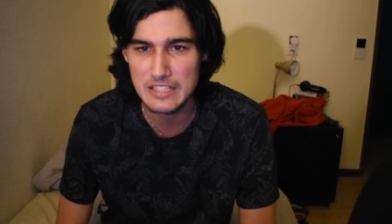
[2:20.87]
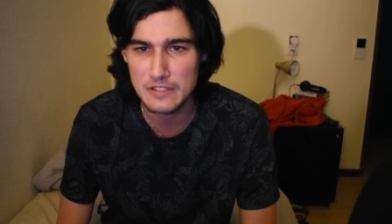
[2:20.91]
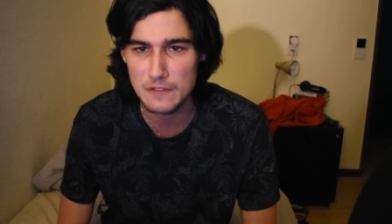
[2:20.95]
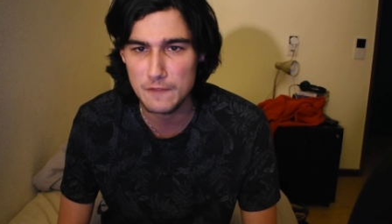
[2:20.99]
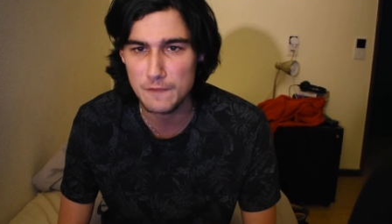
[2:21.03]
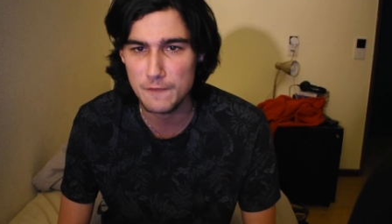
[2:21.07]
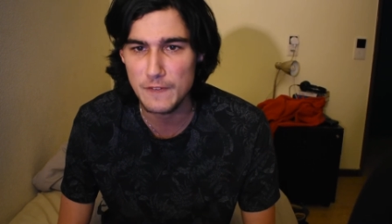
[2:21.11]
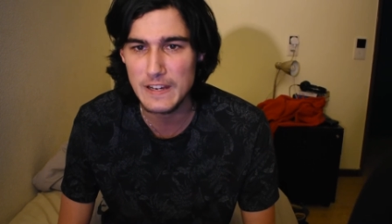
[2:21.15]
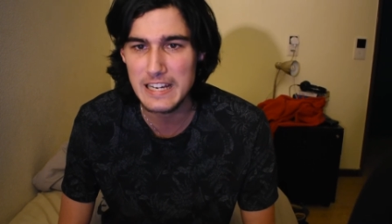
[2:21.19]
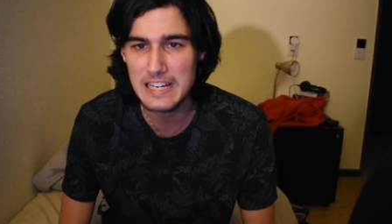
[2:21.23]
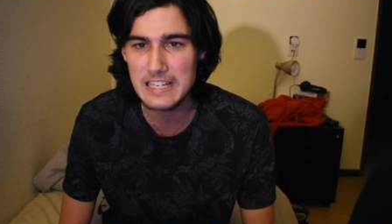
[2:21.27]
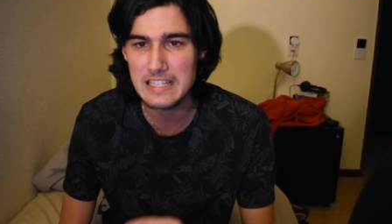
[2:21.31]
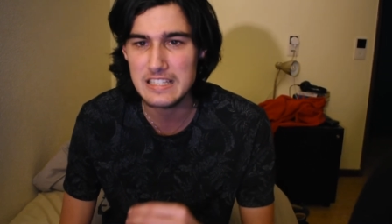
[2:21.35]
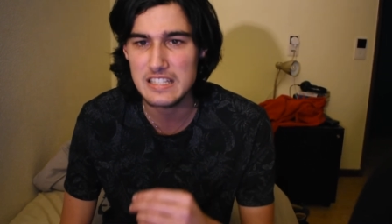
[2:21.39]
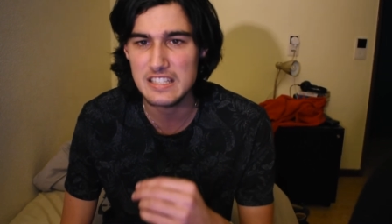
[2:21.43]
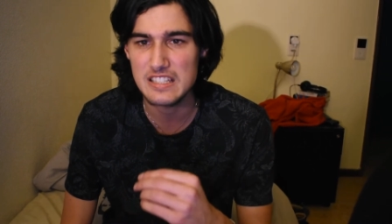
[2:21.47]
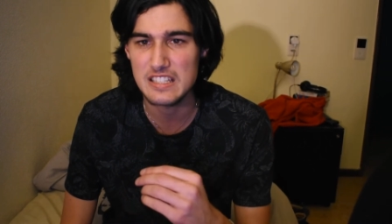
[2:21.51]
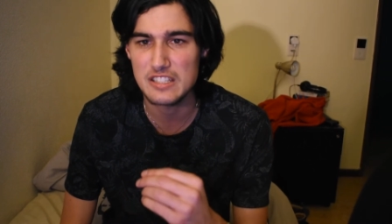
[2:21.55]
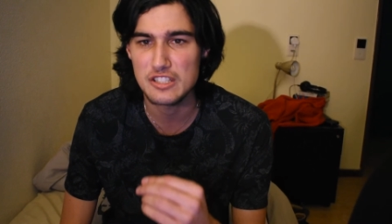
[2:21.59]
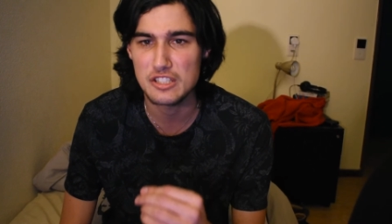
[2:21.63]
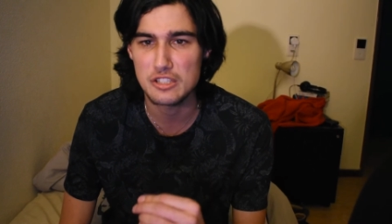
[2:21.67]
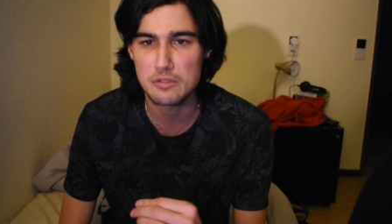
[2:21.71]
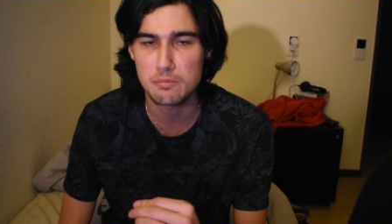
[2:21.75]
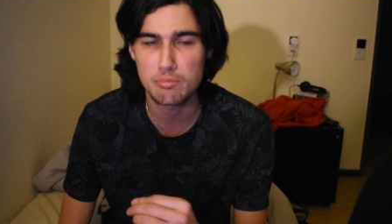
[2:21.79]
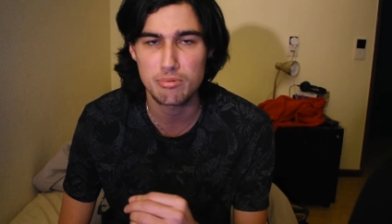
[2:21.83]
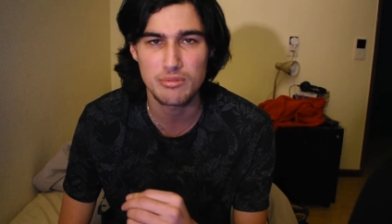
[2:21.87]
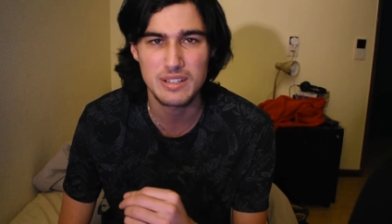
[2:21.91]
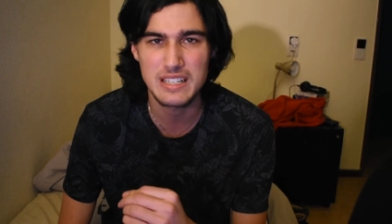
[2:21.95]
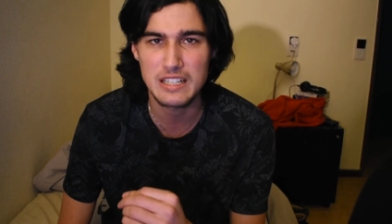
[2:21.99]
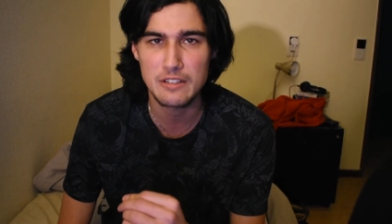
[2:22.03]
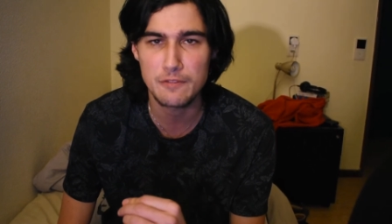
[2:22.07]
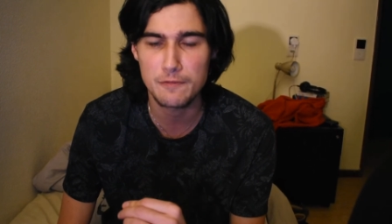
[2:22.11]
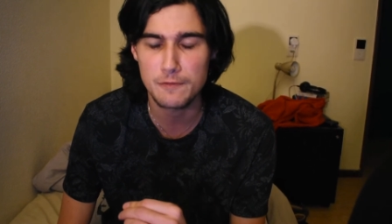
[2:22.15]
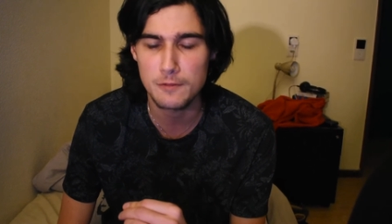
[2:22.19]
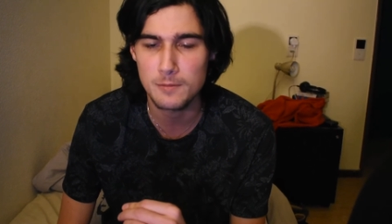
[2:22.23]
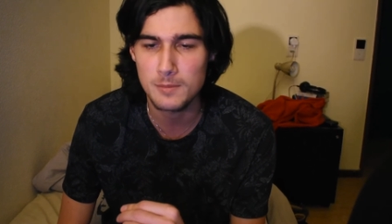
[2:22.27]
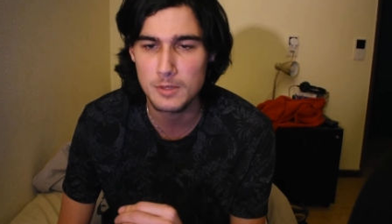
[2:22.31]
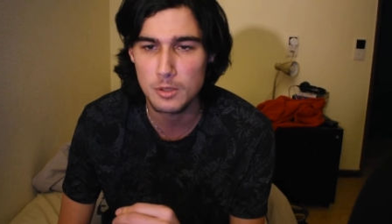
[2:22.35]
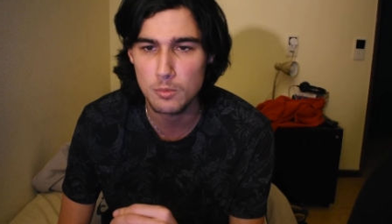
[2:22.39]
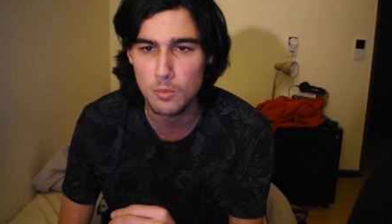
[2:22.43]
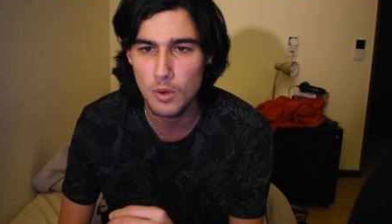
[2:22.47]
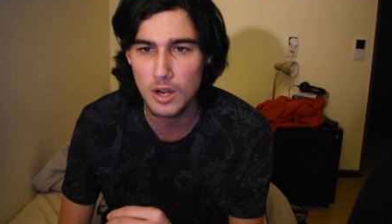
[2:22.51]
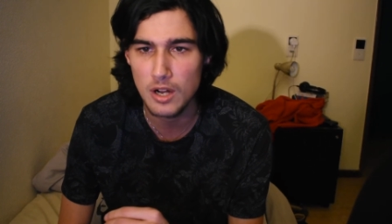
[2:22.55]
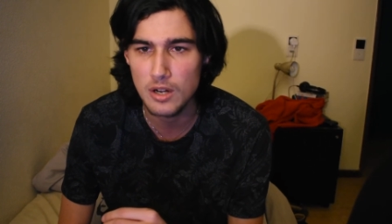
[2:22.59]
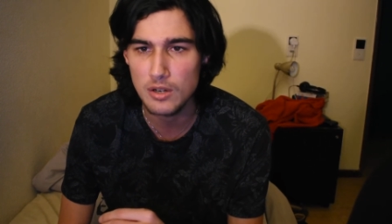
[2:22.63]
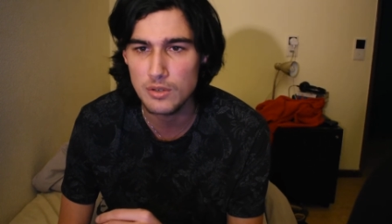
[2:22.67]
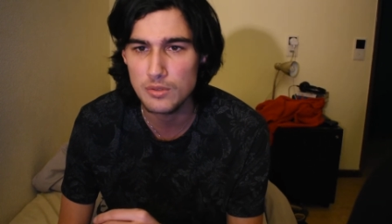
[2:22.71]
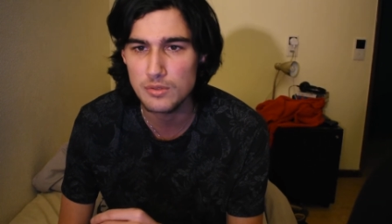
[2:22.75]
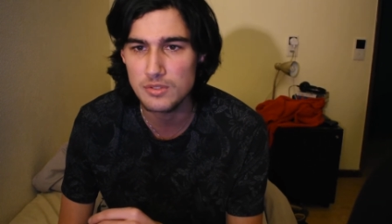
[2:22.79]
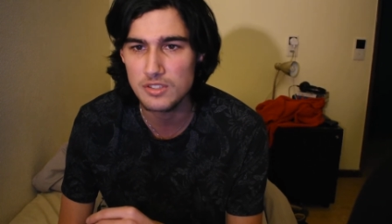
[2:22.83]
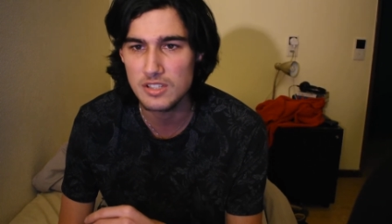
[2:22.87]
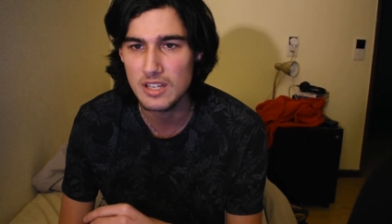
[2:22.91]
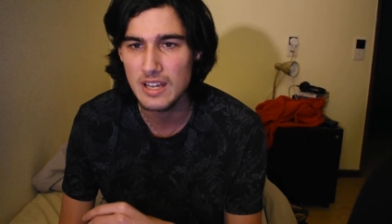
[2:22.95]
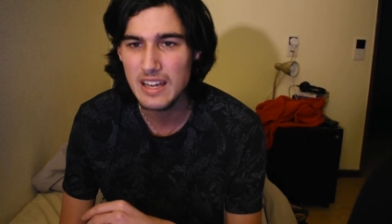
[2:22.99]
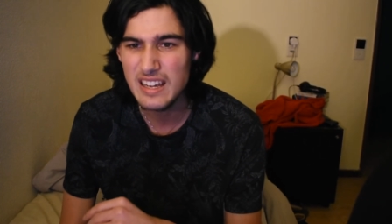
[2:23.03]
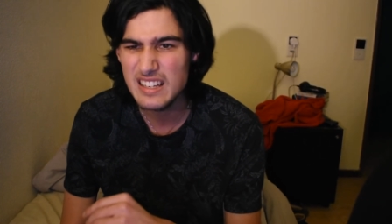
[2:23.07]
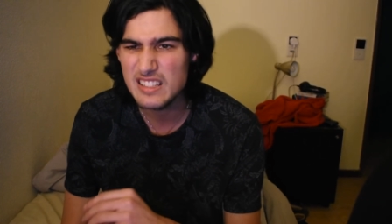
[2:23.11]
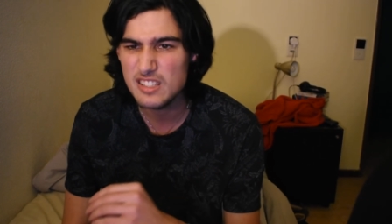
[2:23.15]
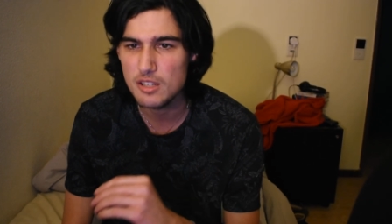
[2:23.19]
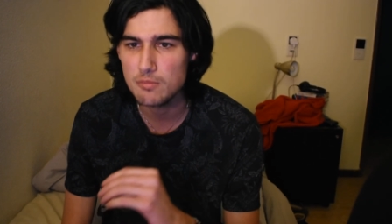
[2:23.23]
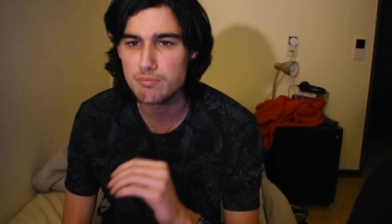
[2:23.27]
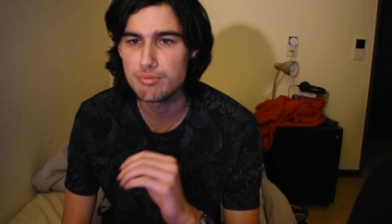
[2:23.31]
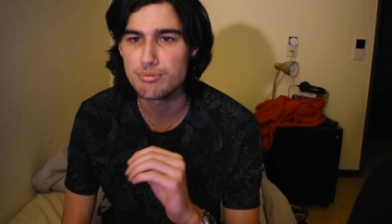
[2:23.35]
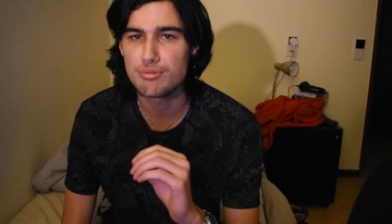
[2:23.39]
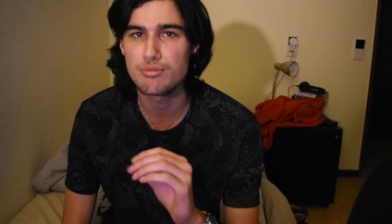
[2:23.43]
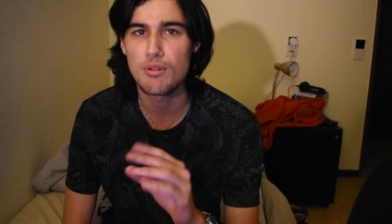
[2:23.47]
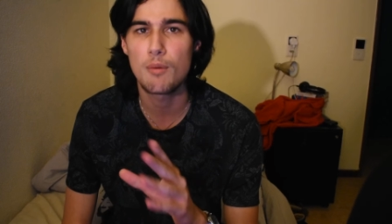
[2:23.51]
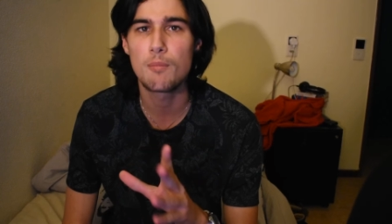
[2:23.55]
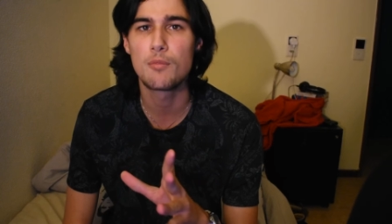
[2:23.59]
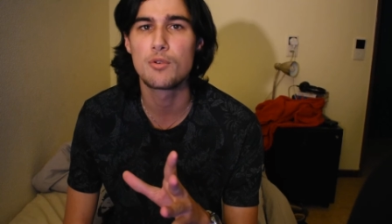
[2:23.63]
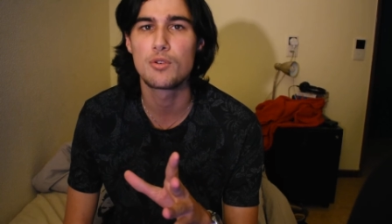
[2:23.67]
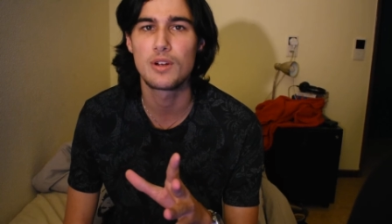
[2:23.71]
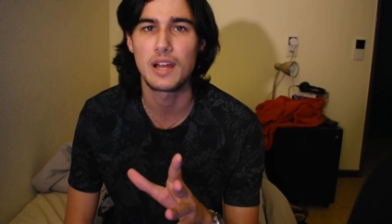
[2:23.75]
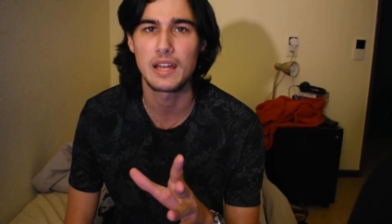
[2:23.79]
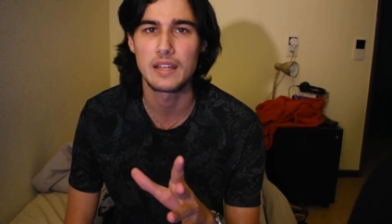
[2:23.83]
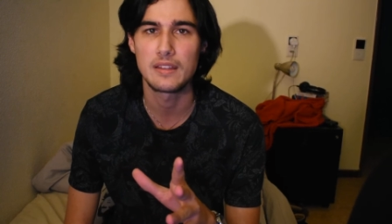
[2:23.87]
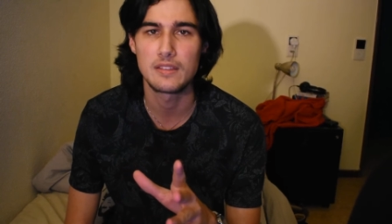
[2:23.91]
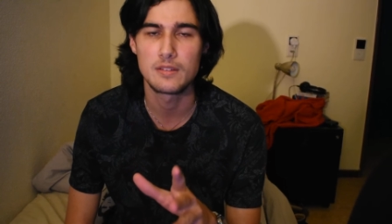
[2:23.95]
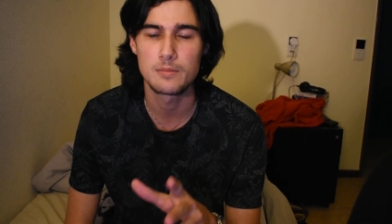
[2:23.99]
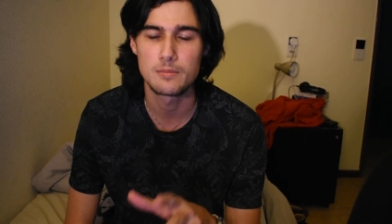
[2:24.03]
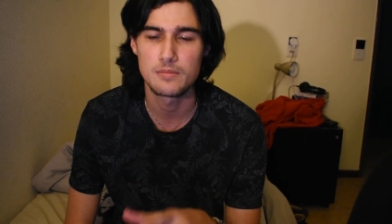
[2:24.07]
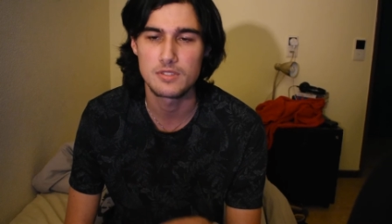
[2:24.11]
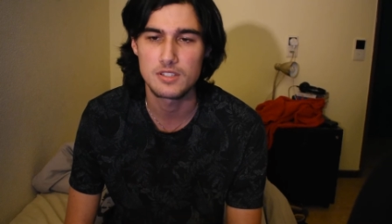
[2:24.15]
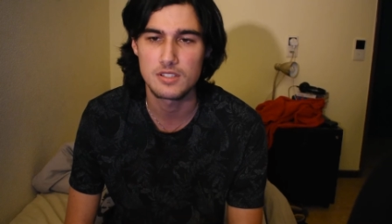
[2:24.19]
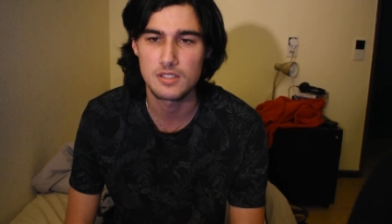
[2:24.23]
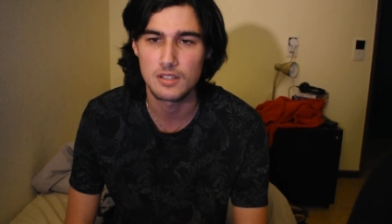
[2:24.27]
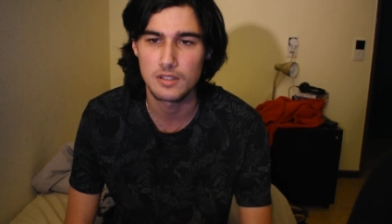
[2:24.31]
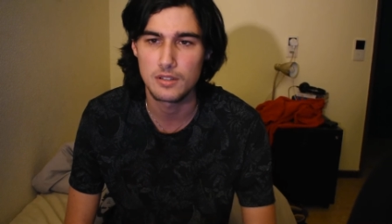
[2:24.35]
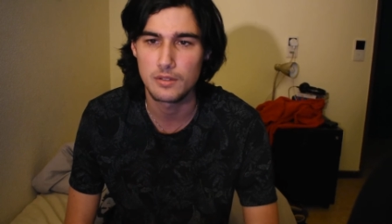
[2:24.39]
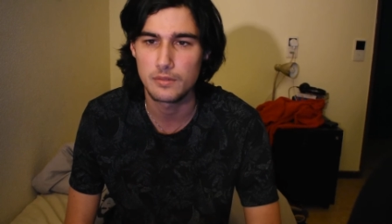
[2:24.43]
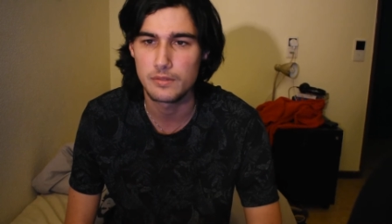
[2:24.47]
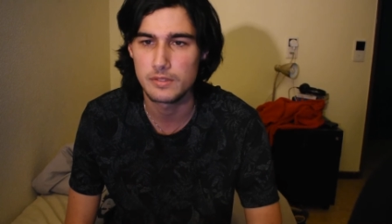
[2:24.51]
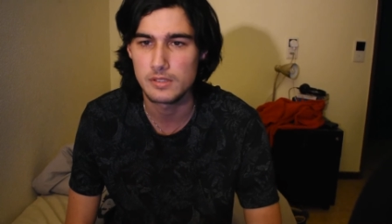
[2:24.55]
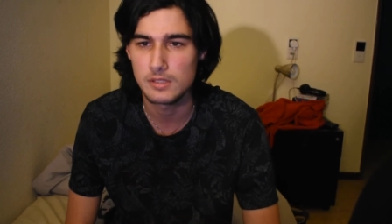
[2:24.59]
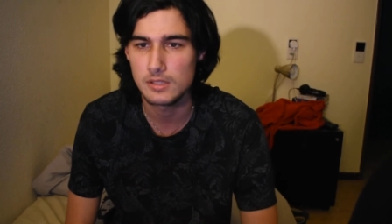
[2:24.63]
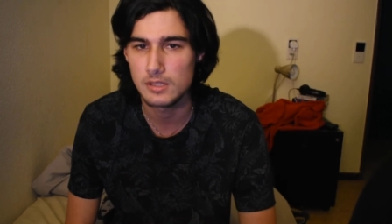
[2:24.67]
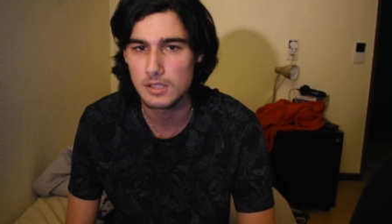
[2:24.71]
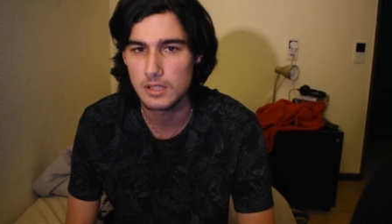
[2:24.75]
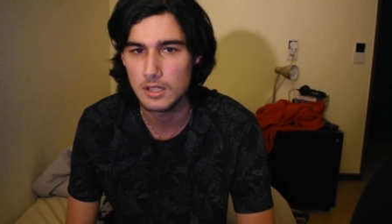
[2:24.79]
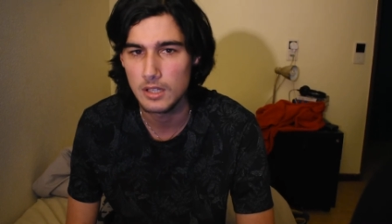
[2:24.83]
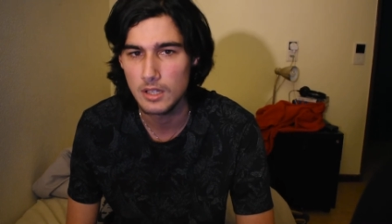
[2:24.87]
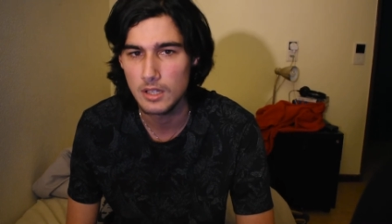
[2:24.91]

as fiends that spring from the wells to promulgate themselves.